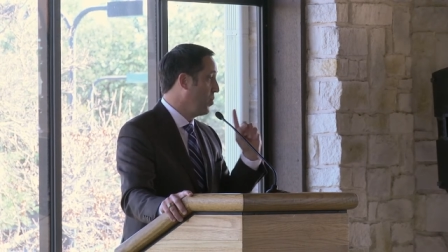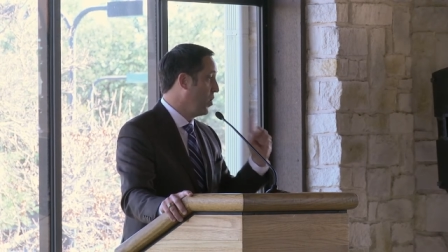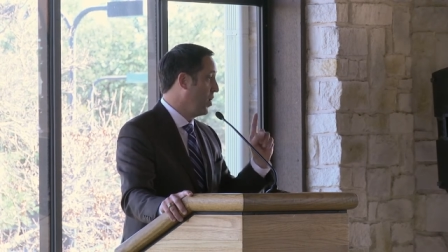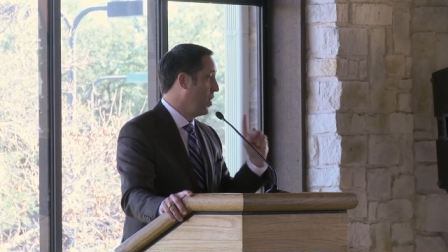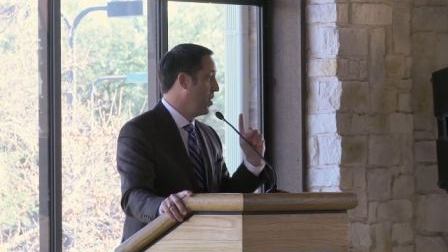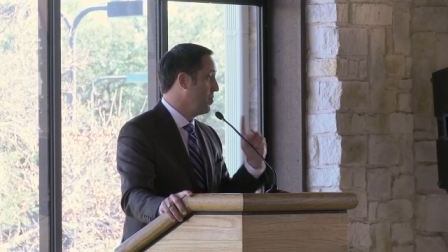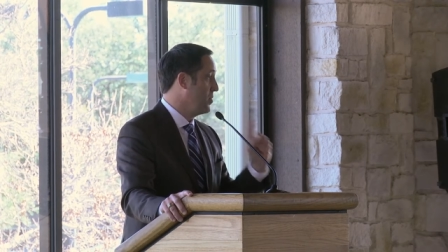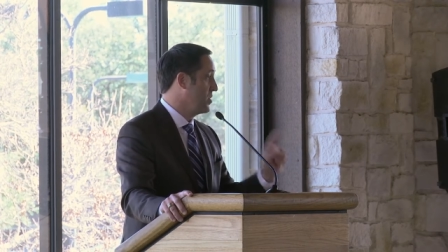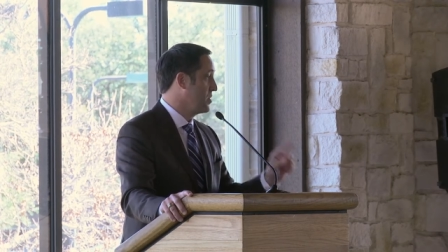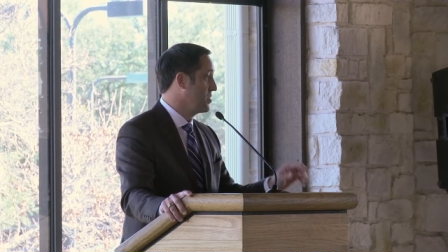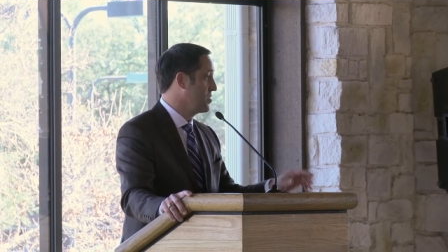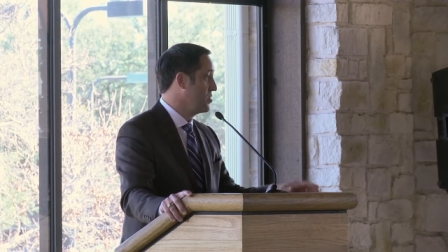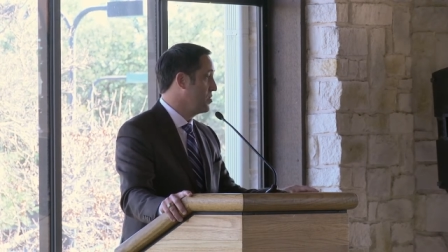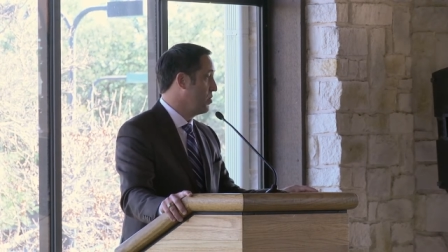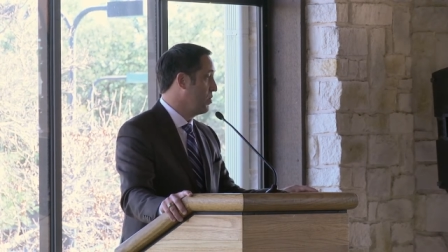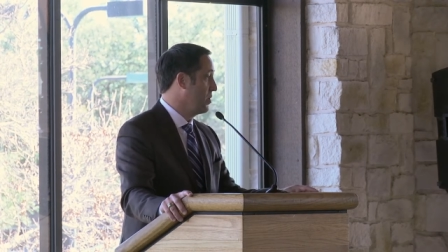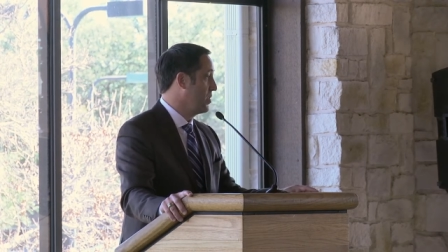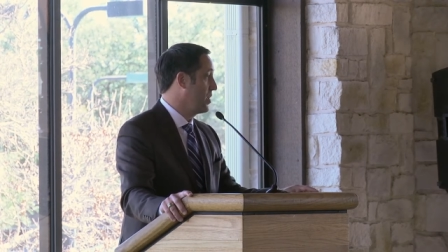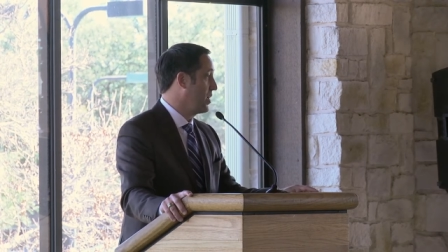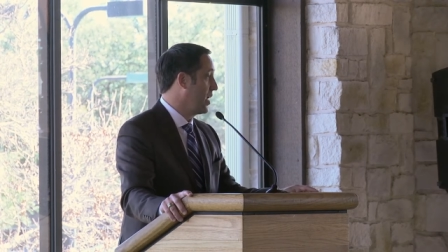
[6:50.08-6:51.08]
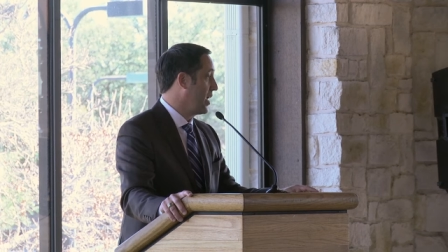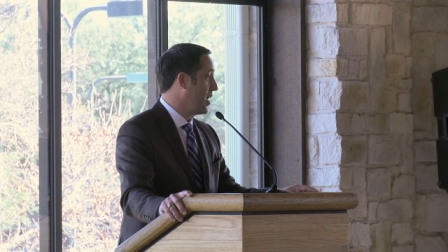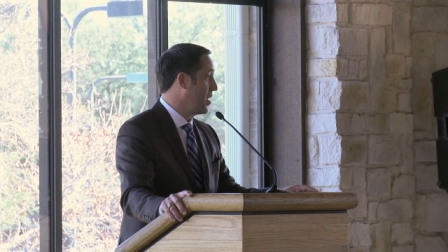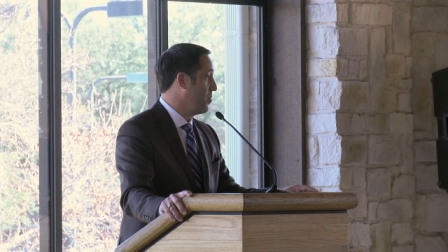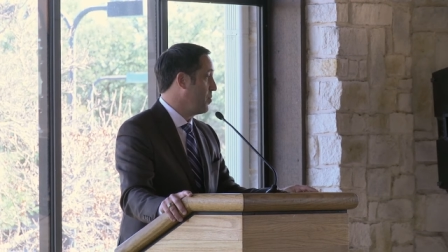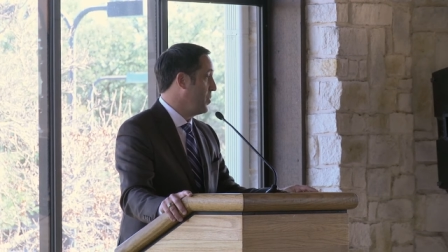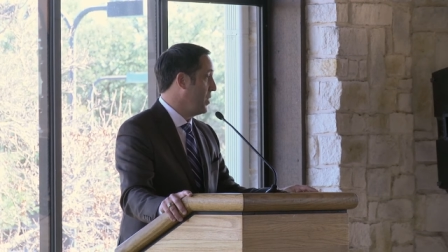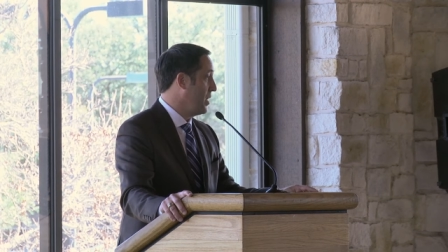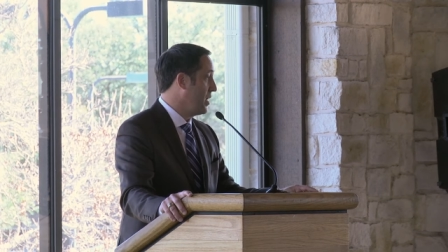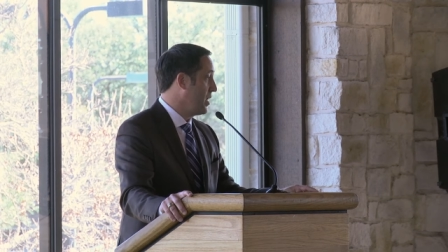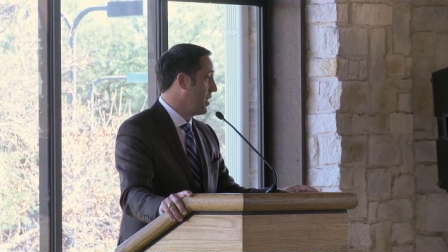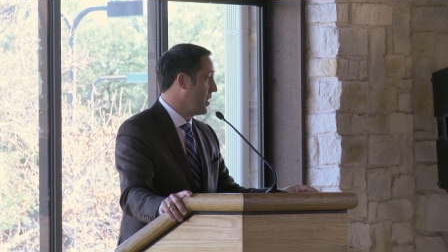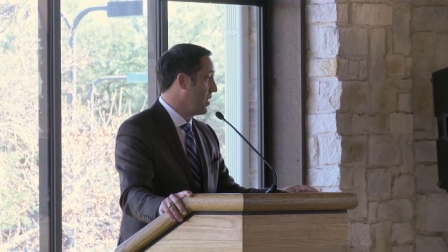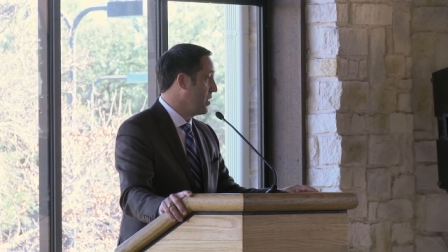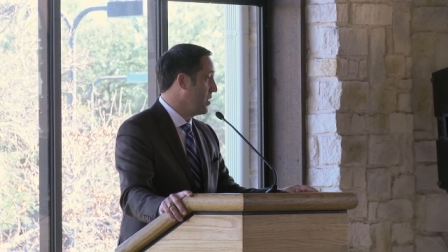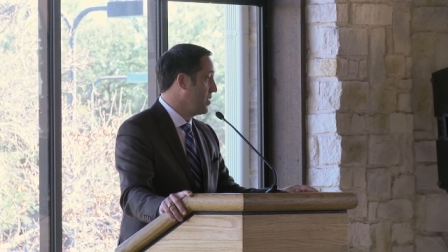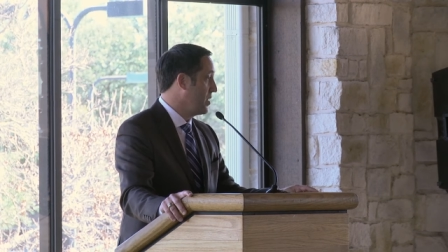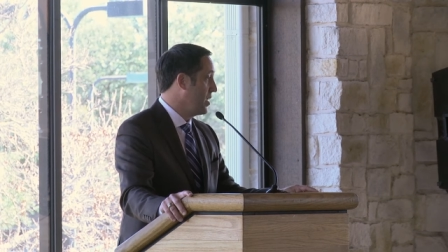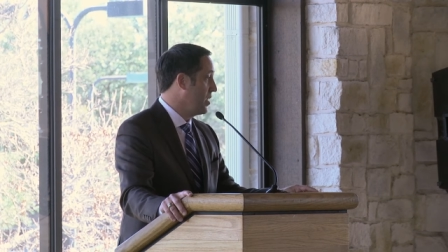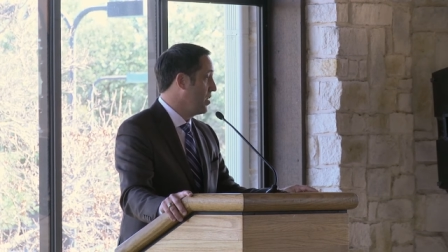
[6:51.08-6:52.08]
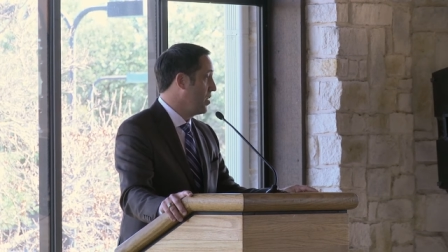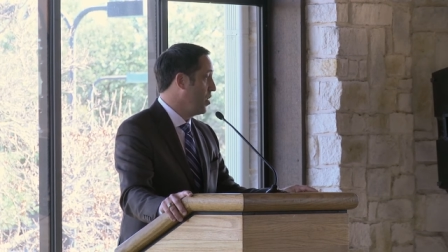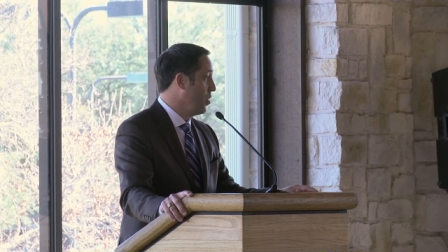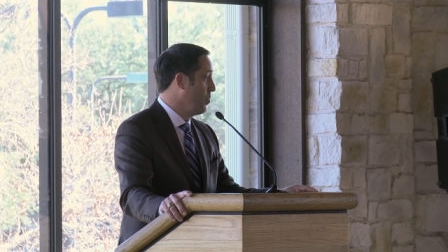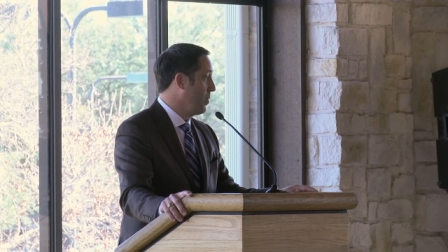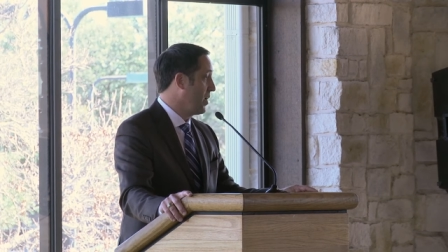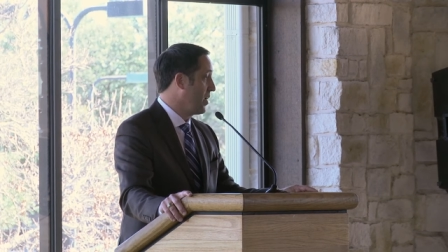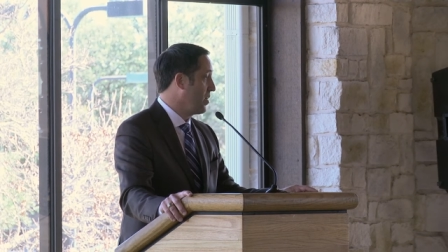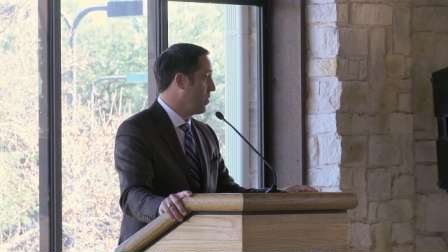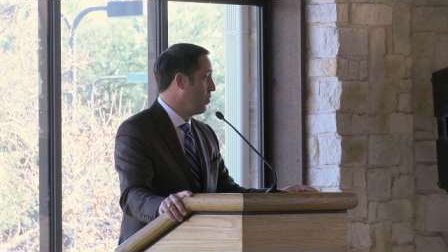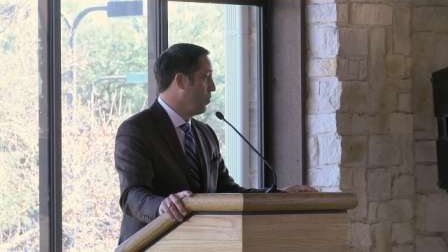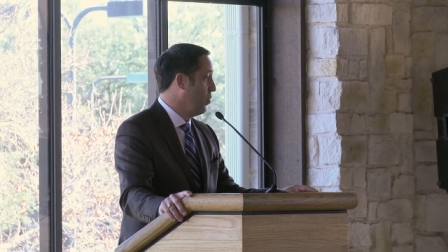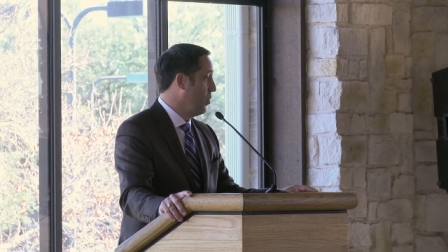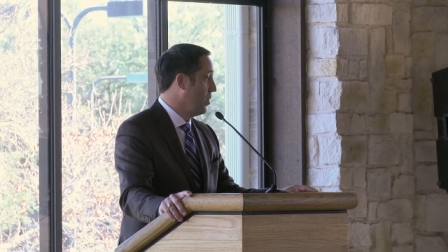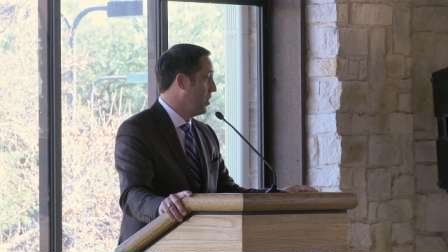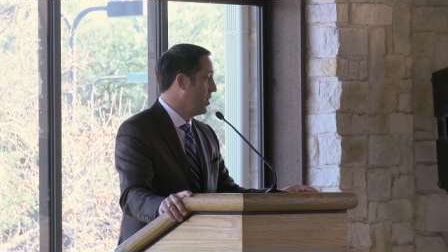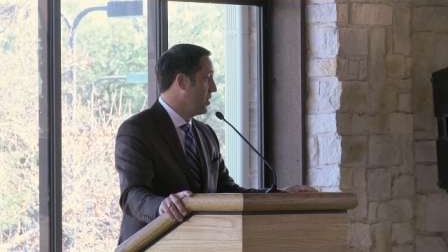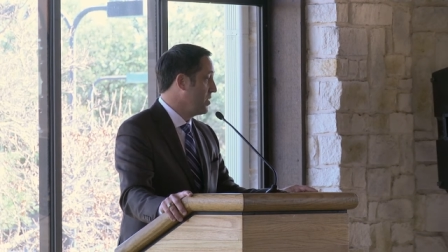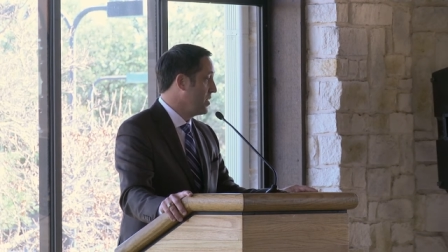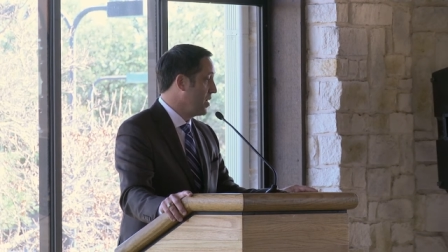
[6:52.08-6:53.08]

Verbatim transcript: promise during the campaign that no matter what,